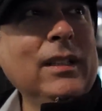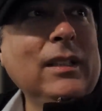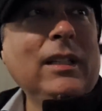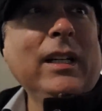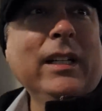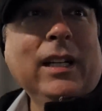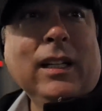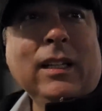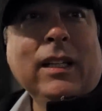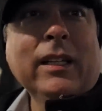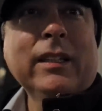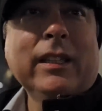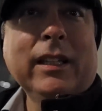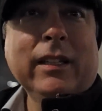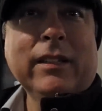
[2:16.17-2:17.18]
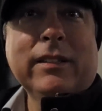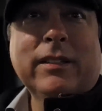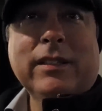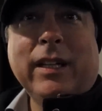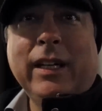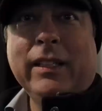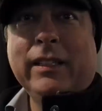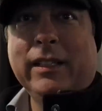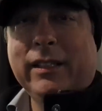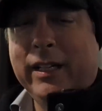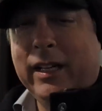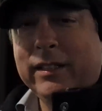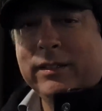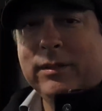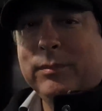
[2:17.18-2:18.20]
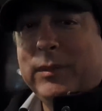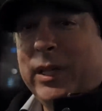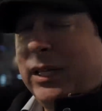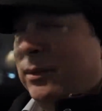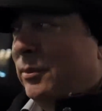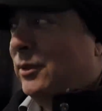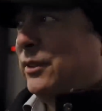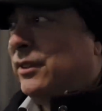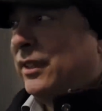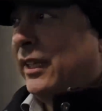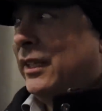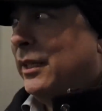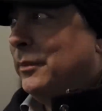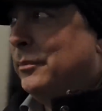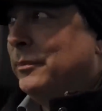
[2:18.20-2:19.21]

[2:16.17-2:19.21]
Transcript: I kind of like the other side there. They got some tables set up.